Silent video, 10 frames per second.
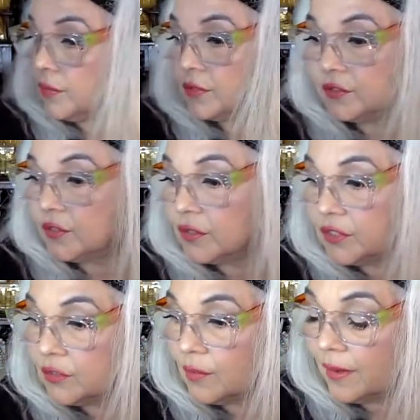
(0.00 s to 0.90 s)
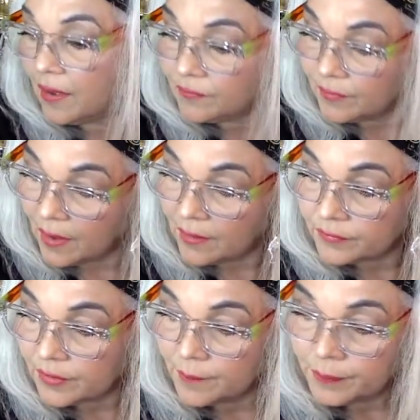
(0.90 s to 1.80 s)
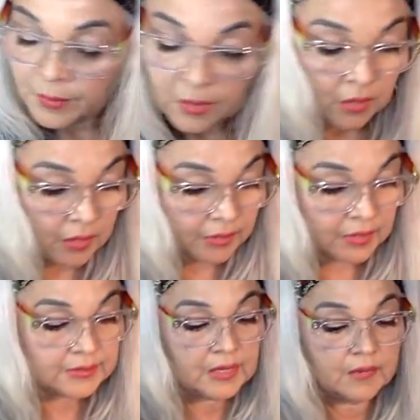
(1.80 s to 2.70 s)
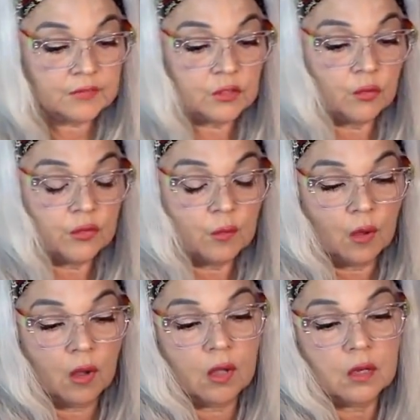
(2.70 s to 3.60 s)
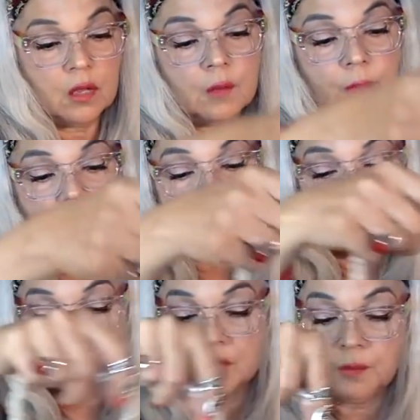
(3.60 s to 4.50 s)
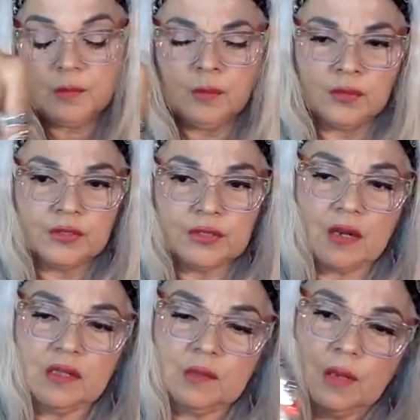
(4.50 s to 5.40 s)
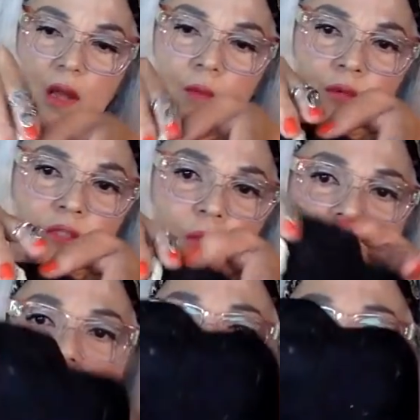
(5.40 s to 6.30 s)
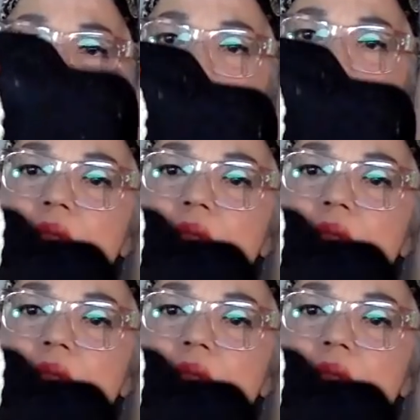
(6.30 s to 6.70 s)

Those are the only two I have left. Like I said, I've sold them all on Posh, and people are selling them a lot more expensive on eBay.